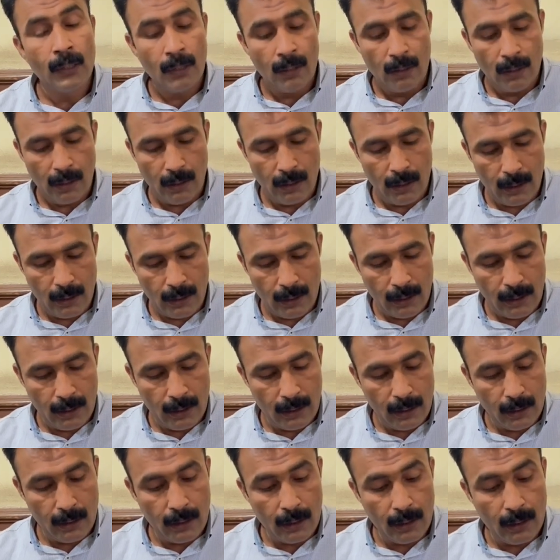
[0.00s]

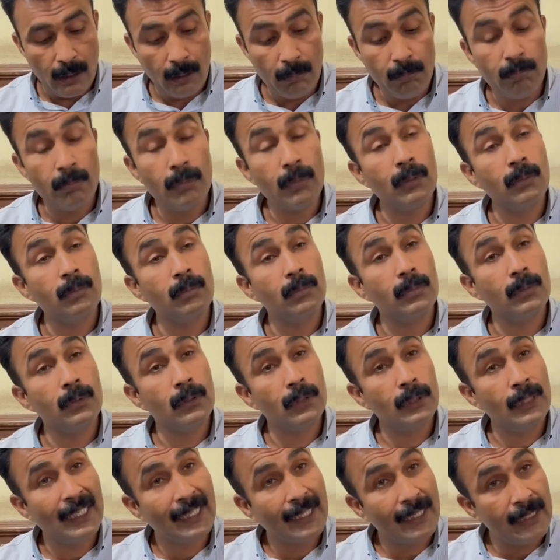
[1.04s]

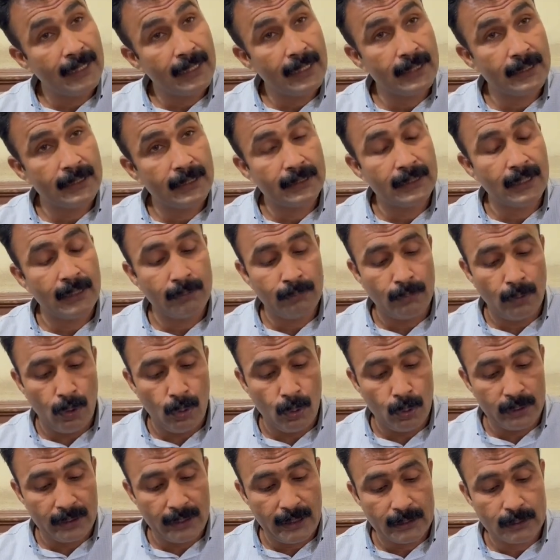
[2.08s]
The criticism
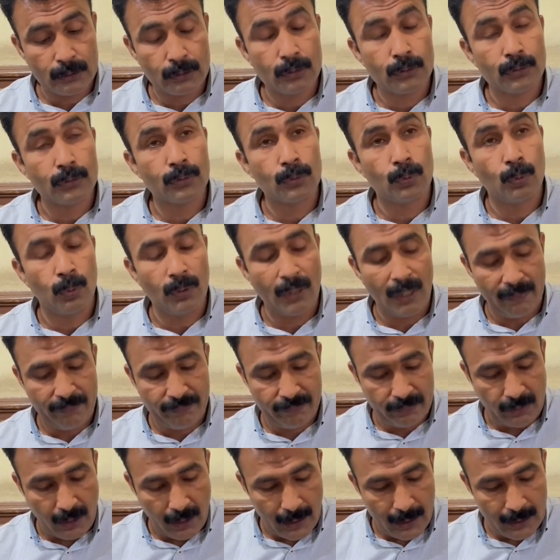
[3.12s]
on this school of
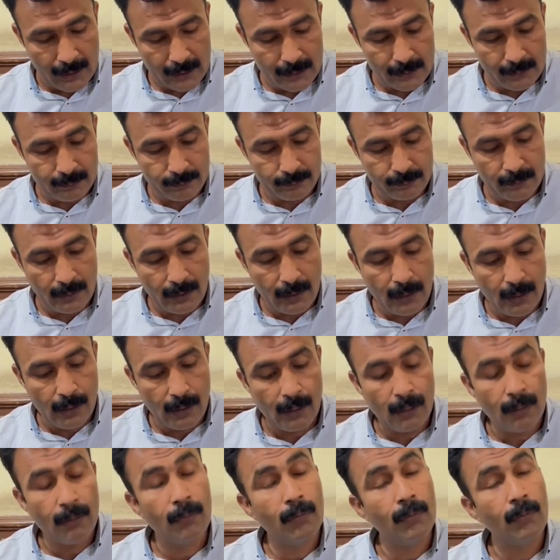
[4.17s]
thought
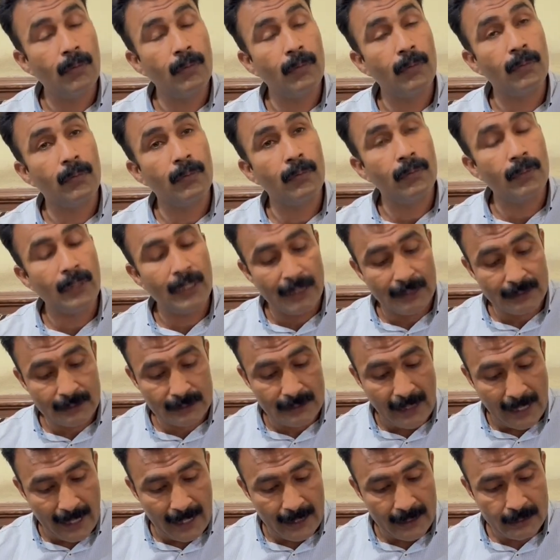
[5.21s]
is
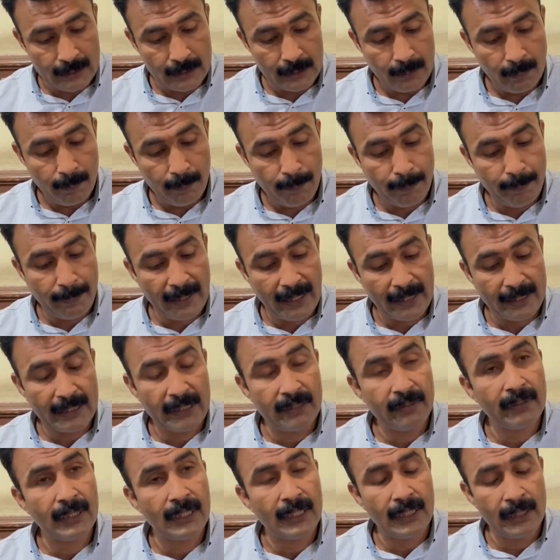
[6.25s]
that
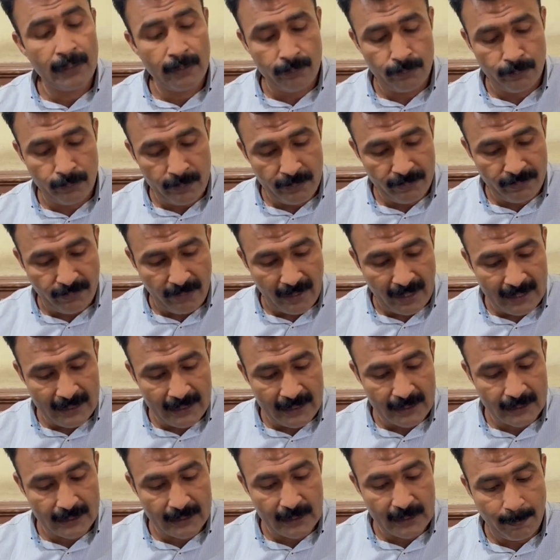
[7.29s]
practically we
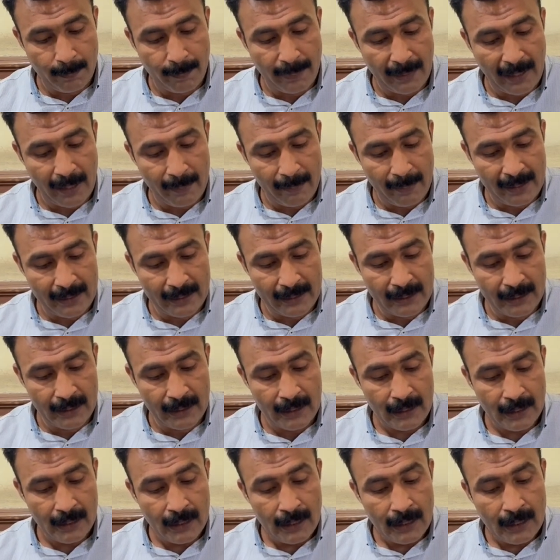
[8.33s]
find primary
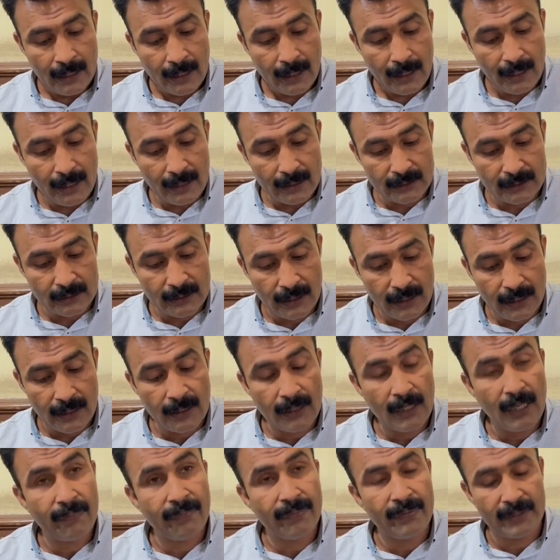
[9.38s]

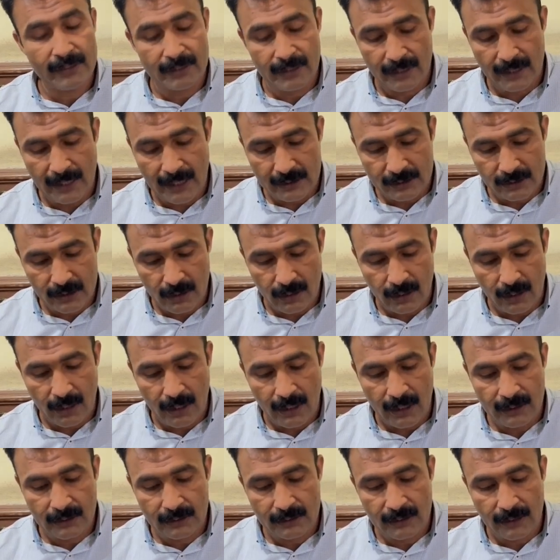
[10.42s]
concern of international law
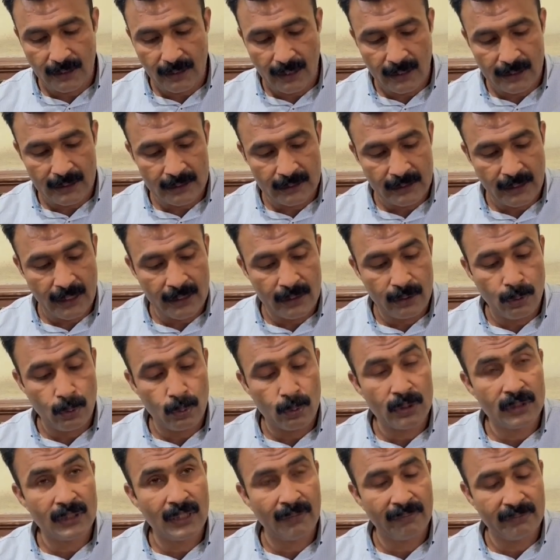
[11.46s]
is the right and
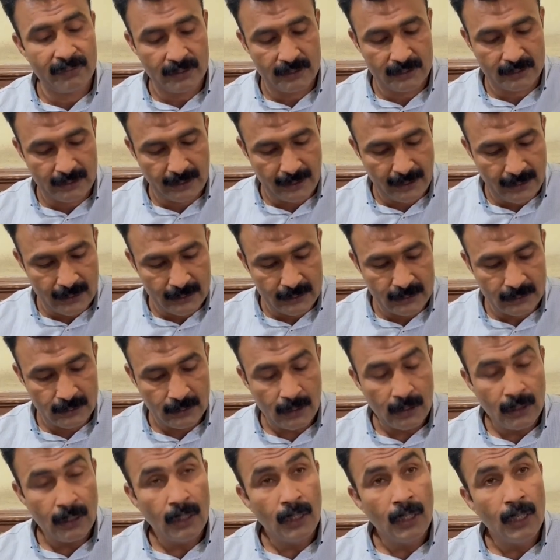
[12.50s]
duties of the states,
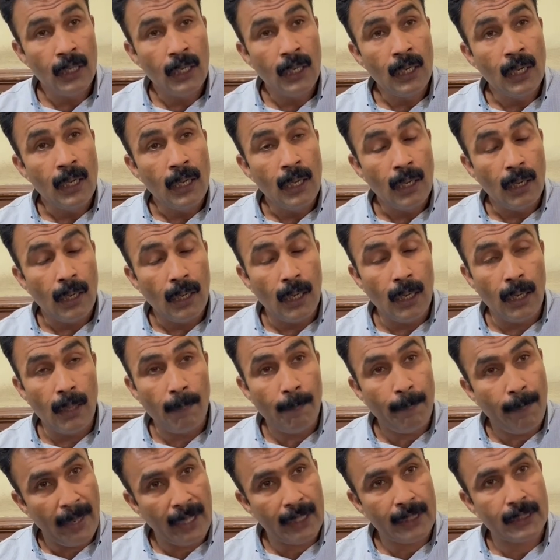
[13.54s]

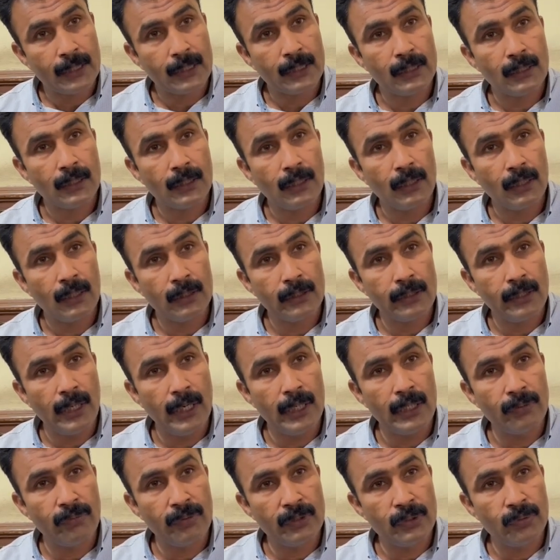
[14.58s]
but the
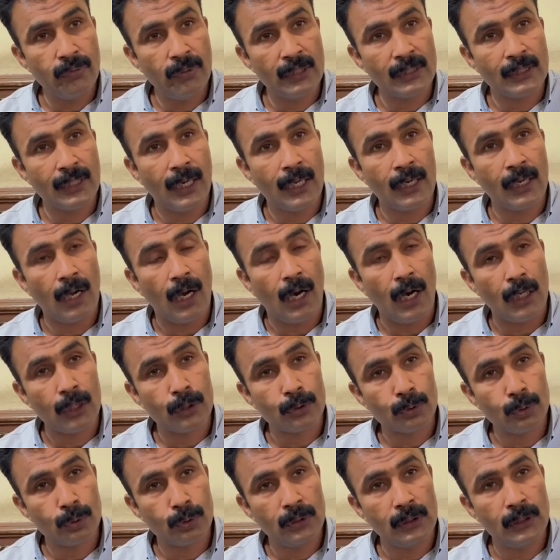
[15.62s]
individuals are
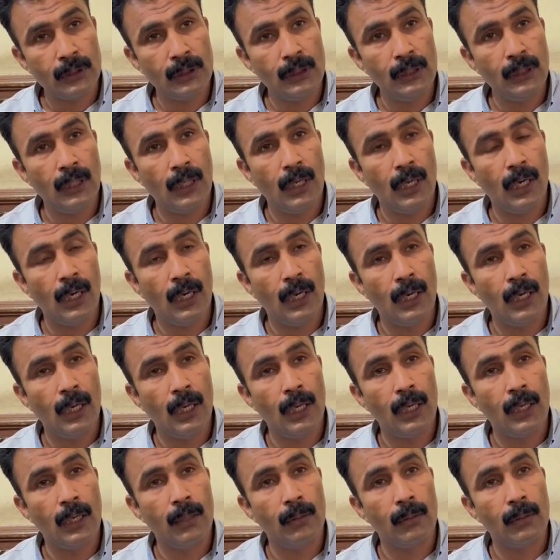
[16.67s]
also
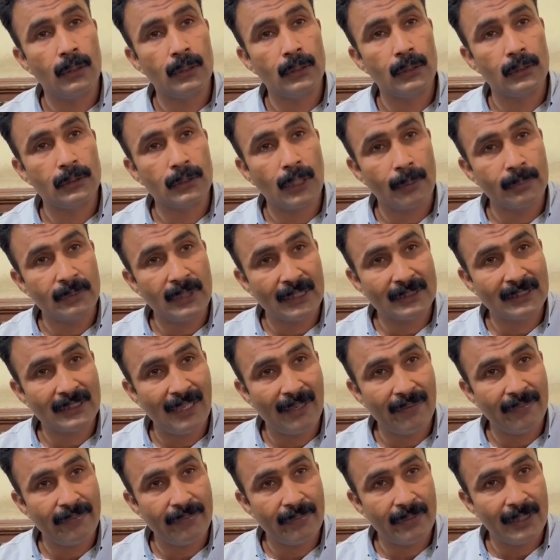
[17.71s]
the subjects
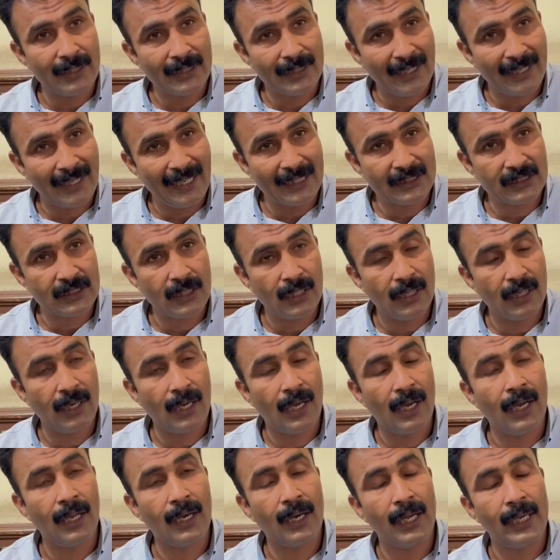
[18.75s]
of international
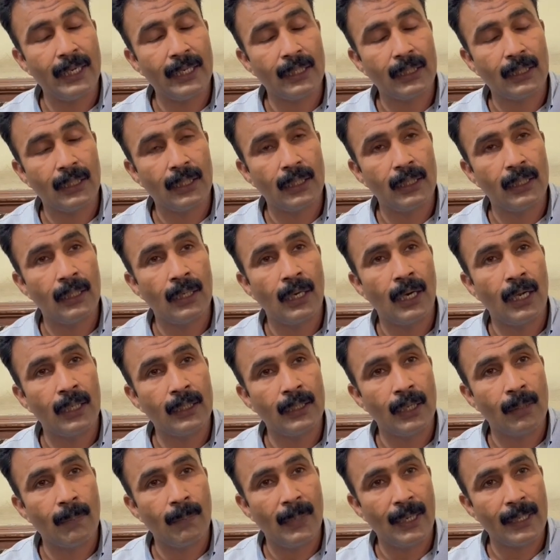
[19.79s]
law, like
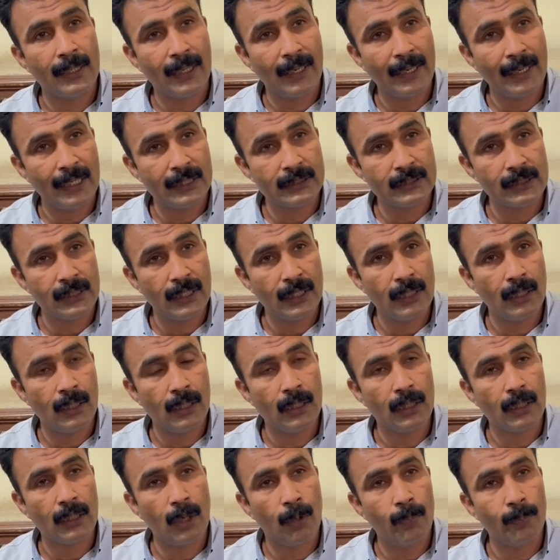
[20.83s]
other
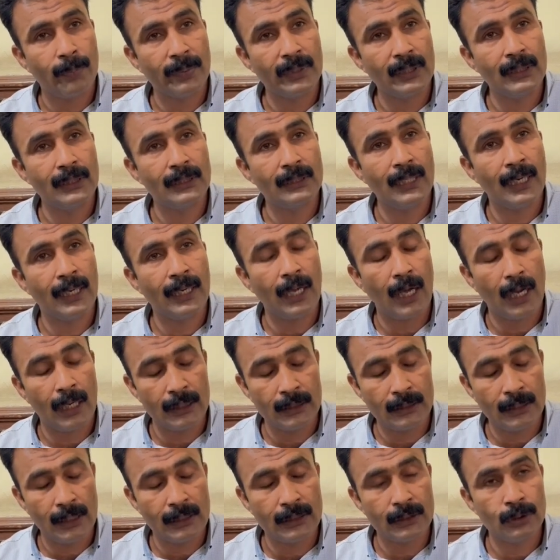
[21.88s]
multinational companies and
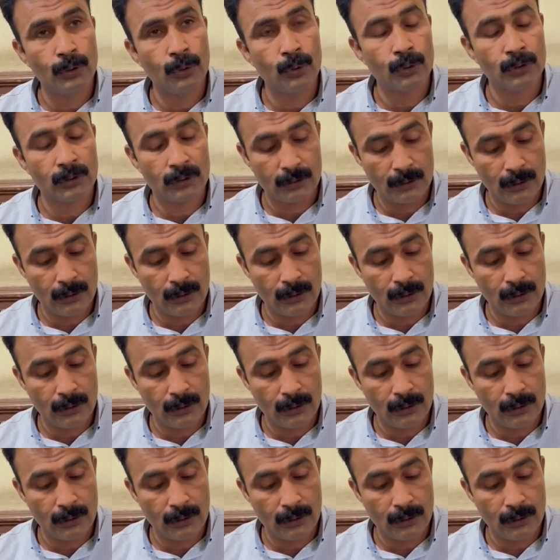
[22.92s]
INGOs